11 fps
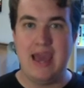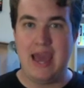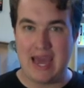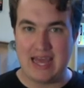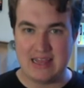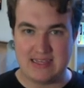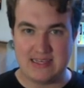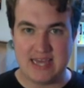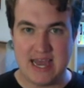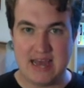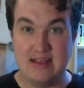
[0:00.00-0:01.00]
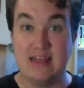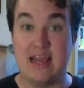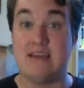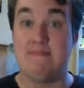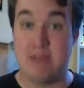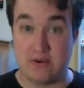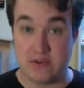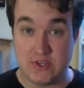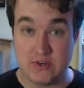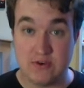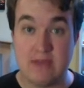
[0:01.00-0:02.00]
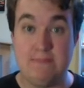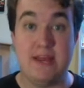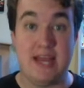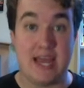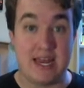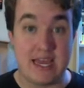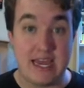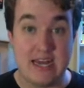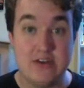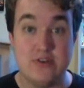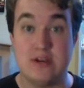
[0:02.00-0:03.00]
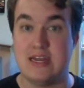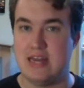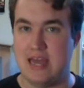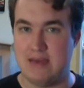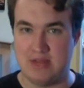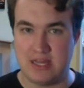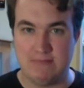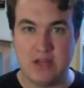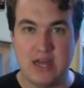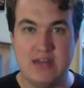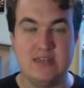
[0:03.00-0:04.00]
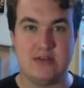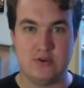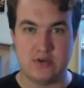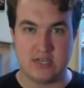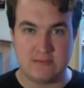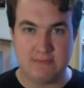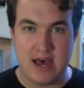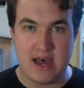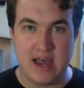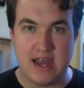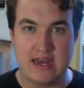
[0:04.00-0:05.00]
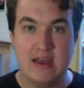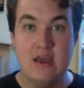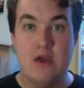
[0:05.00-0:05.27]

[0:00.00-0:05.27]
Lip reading: A-list talent like Meryl Streep and Anna Kendrick and Emily Blunt and Chris Pine